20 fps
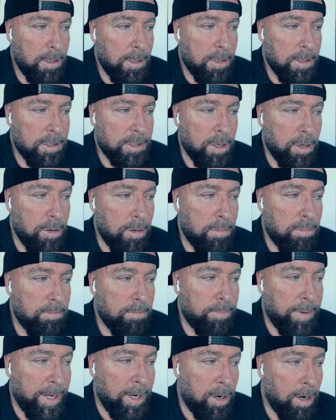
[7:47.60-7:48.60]
So
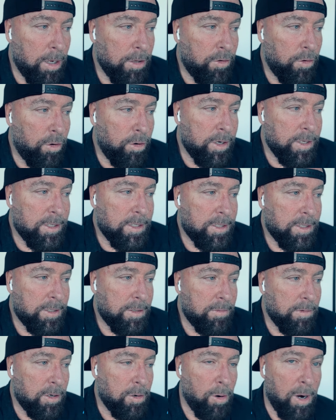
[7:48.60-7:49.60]
being in
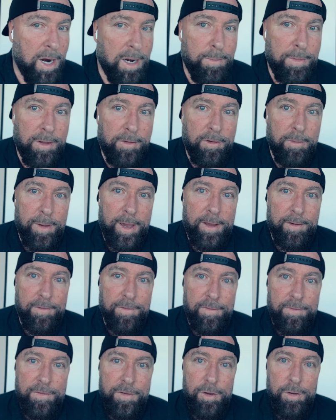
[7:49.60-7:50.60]
Honduras required me to make a
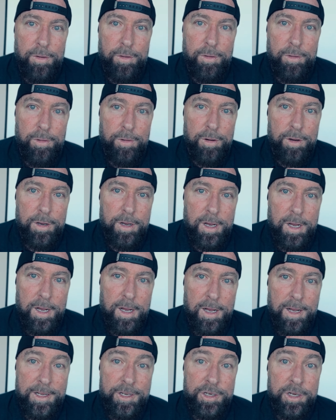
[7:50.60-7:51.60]
few
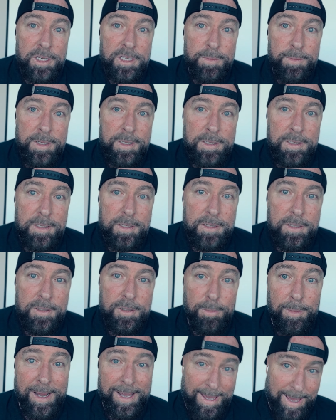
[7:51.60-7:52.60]
uh, adjustments
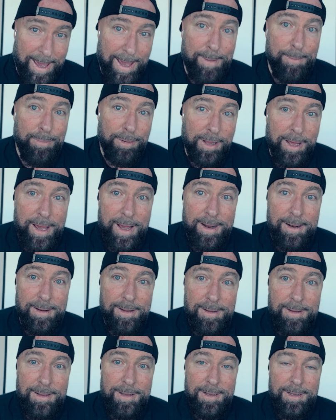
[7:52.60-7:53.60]
to my game plan.
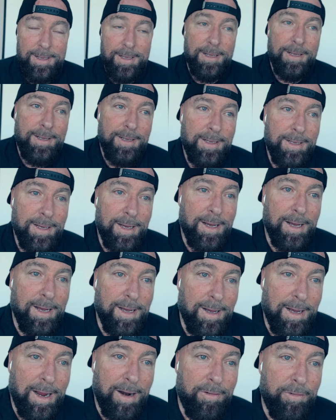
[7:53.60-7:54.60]
Uh,
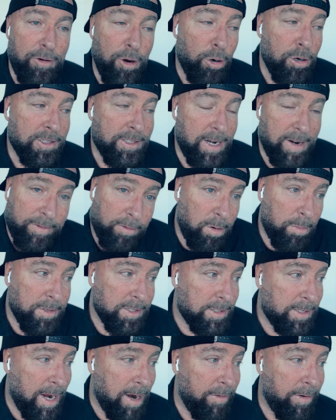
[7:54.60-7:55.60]
I noticed that everyone
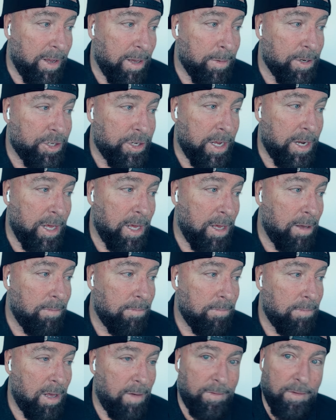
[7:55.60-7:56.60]
was carrying a machete.
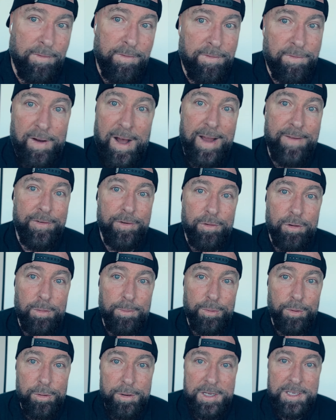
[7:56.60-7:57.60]
Even
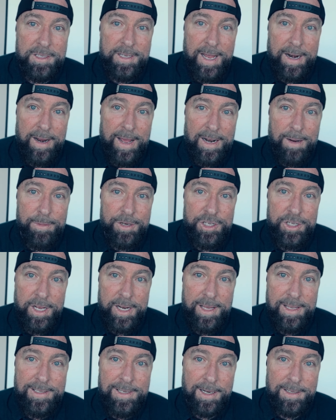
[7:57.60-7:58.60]
five-year-old boys had, had a
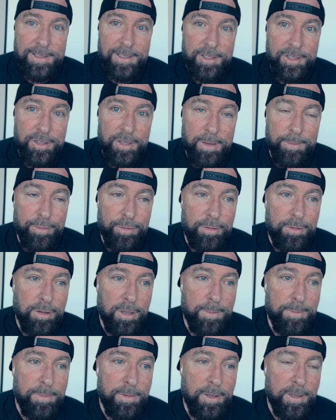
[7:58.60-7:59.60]
machete tucked into their boot
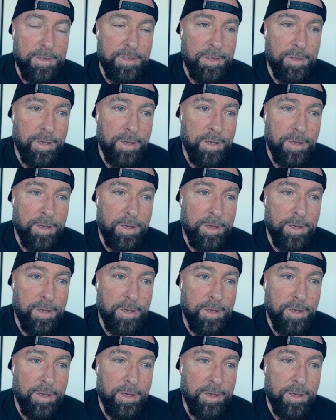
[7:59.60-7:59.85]
lip, into